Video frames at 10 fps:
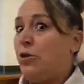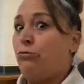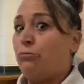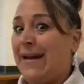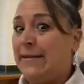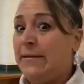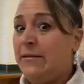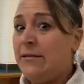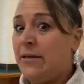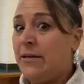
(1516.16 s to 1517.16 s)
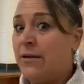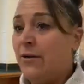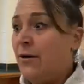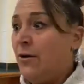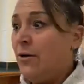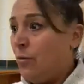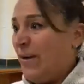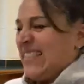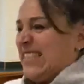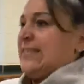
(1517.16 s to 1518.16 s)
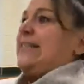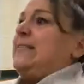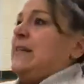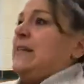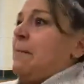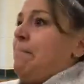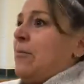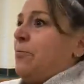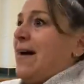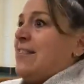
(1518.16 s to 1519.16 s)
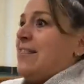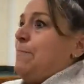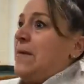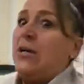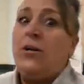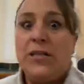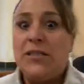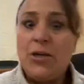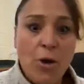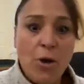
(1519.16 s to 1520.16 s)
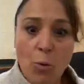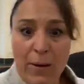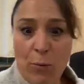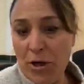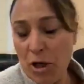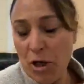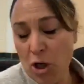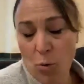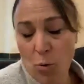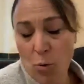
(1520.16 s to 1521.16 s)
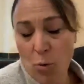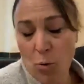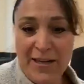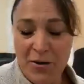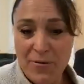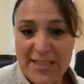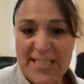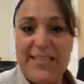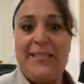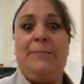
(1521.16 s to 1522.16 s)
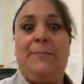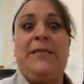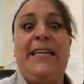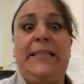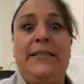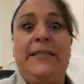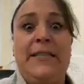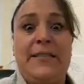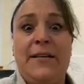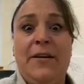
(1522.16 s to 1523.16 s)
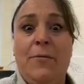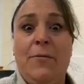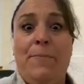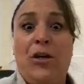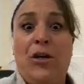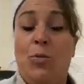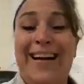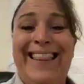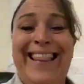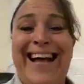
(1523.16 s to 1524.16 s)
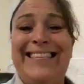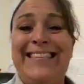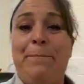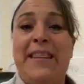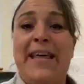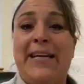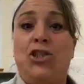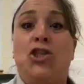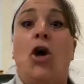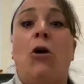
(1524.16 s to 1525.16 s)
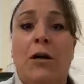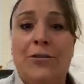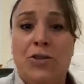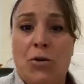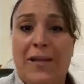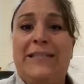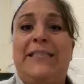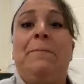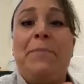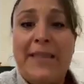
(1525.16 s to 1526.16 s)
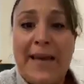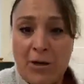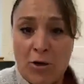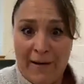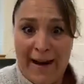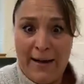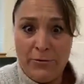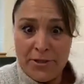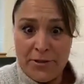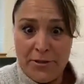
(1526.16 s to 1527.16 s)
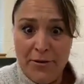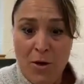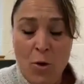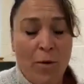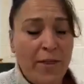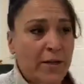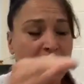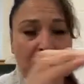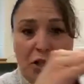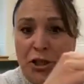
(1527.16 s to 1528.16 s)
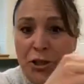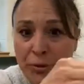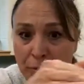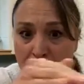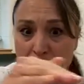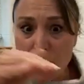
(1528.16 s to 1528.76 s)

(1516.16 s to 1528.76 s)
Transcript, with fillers: threatened ease up the breath because you know the system seizes because we're in that sympathetic charge or that sympathetic arousal whether it's acute